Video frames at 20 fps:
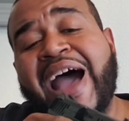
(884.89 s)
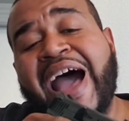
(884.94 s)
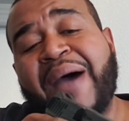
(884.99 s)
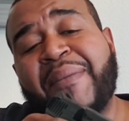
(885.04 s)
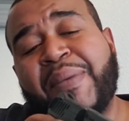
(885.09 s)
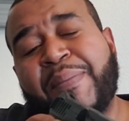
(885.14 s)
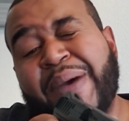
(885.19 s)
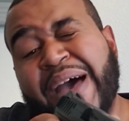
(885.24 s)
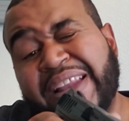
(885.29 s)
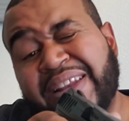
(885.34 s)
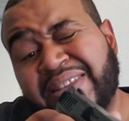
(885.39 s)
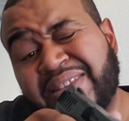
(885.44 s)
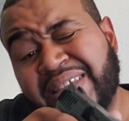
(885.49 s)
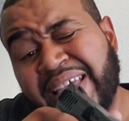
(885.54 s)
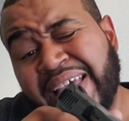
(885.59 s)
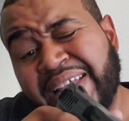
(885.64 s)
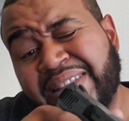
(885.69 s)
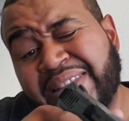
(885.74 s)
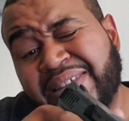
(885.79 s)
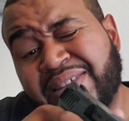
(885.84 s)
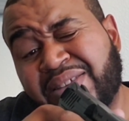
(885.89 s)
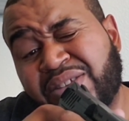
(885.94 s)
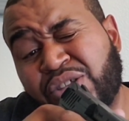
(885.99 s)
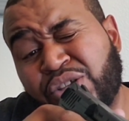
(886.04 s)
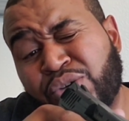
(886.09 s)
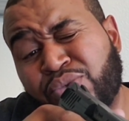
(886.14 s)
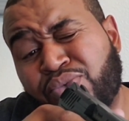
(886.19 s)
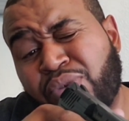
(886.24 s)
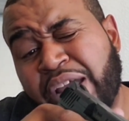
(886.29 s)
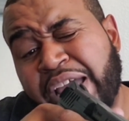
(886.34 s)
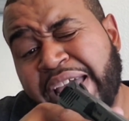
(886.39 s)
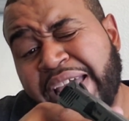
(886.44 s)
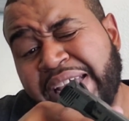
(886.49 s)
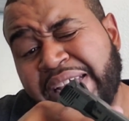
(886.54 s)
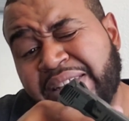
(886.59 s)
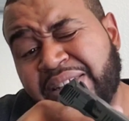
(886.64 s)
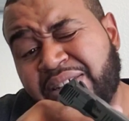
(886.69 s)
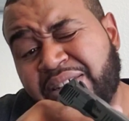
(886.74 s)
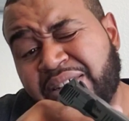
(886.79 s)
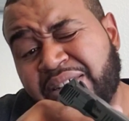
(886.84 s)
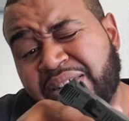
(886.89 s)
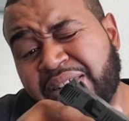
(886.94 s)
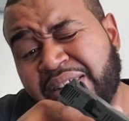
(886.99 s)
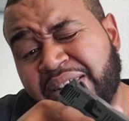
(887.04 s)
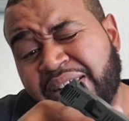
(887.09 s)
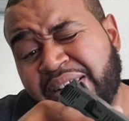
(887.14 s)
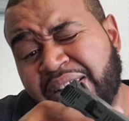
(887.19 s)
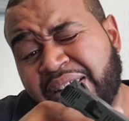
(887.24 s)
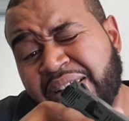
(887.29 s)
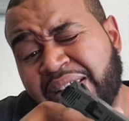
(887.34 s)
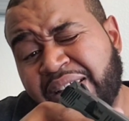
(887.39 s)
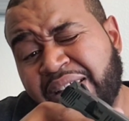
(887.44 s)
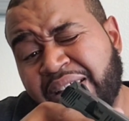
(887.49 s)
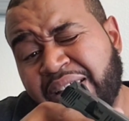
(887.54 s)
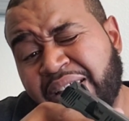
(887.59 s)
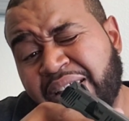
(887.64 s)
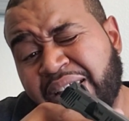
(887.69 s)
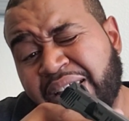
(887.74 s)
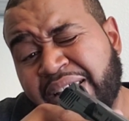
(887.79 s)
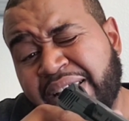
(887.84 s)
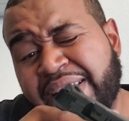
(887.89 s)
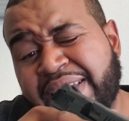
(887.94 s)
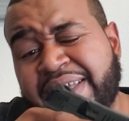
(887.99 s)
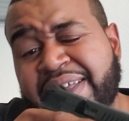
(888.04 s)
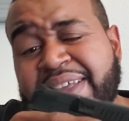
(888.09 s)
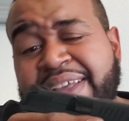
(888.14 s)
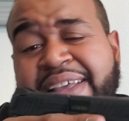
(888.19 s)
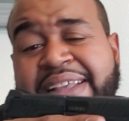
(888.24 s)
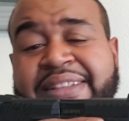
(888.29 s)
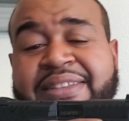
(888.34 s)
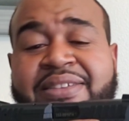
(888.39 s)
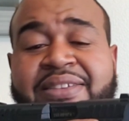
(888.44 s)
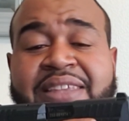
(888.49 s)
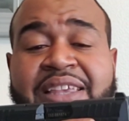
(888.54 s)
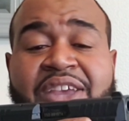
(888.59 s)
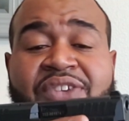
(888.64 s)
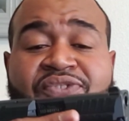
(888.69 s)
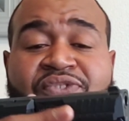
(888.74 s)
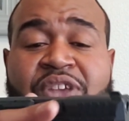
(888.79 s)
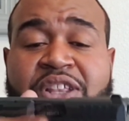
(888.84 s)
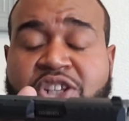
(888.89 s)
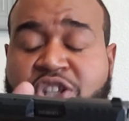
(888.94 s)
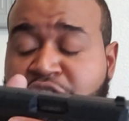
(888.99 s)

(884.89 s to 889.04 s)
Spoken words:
I'm about to take this to the range and see if it